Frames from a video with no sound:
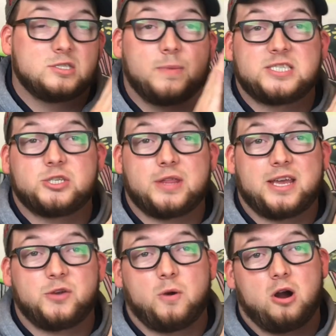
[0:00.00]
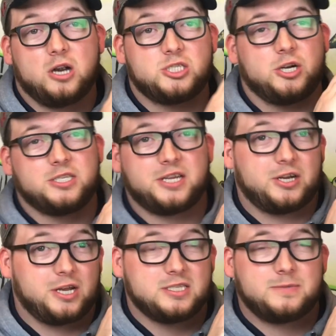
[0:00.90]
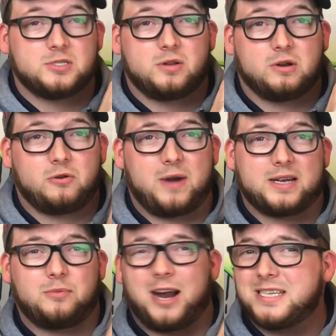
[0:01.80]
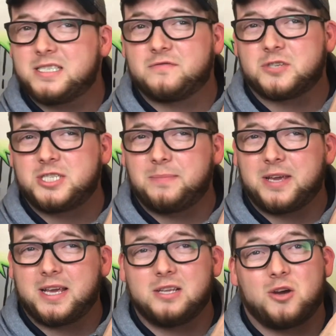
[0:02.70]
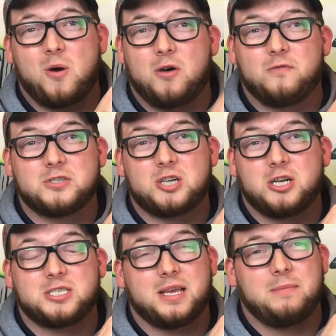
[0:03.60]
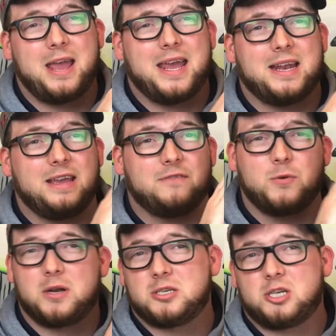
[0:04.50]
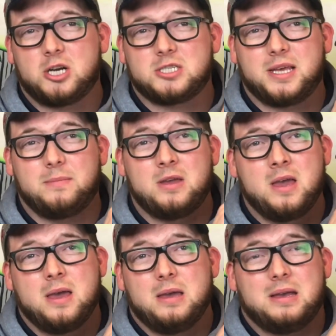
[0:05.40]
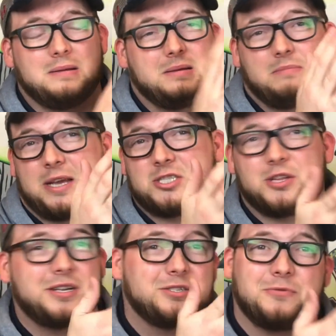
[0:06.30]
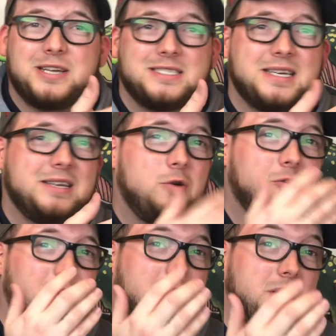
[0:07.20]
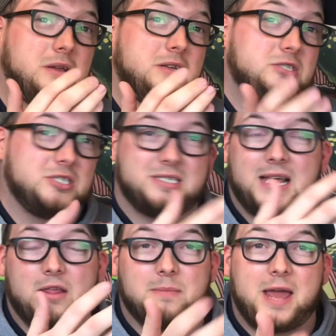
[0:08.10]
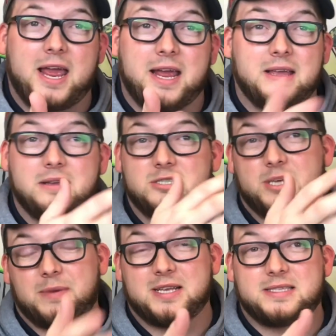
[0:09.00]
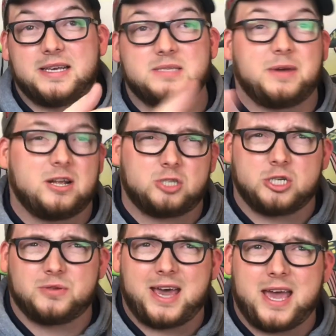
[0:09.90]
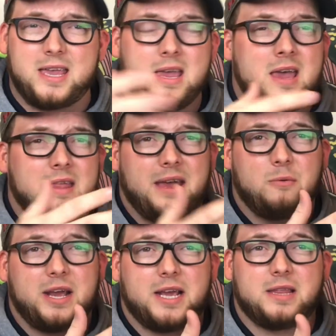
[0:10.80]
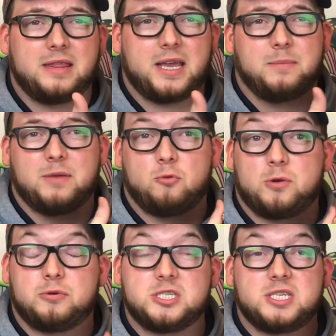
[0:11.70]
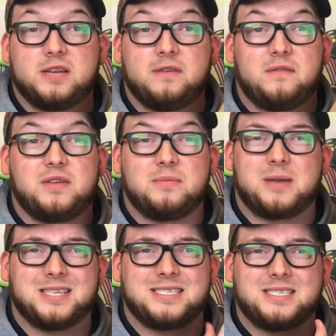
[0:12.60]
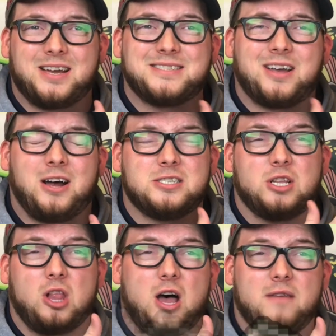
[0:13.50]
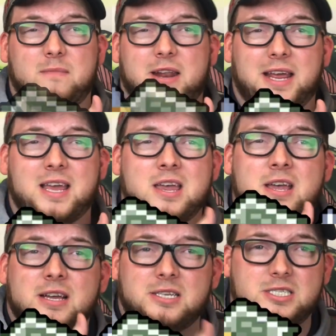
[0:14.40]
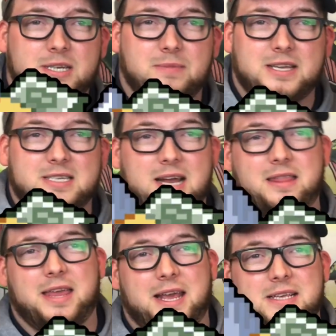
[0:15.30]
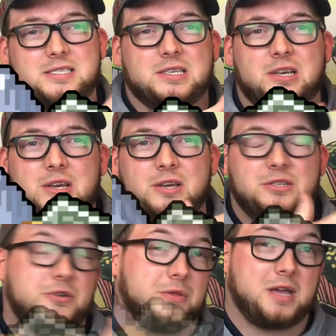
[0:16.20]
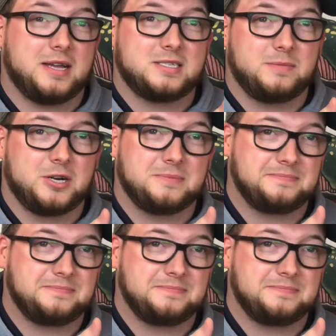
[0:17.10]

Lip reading: make sure that you are charging your customers the correct prices for shipping. Don't overcharge them, and if you undercharge them, make sure there's a reason, or just tell them, hey, shipping is this, but I'll charge you that. That way they can be more appreciative of it, because it does cost a lot of money to ship these kind of things to the customer.